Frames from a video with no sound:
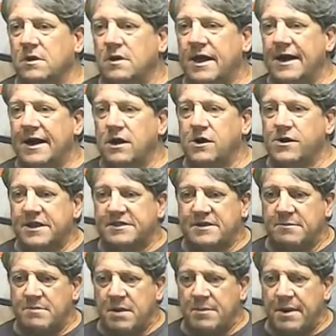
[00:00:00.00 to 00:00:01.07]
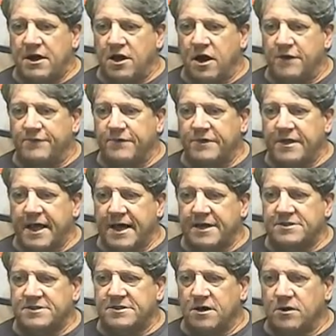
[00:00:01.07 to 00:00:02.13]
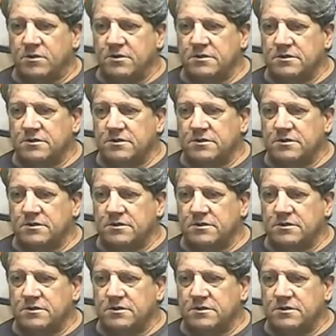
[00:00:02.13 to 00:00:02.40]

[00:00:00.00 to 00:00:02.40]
I gotta go get something on my car for the X. So,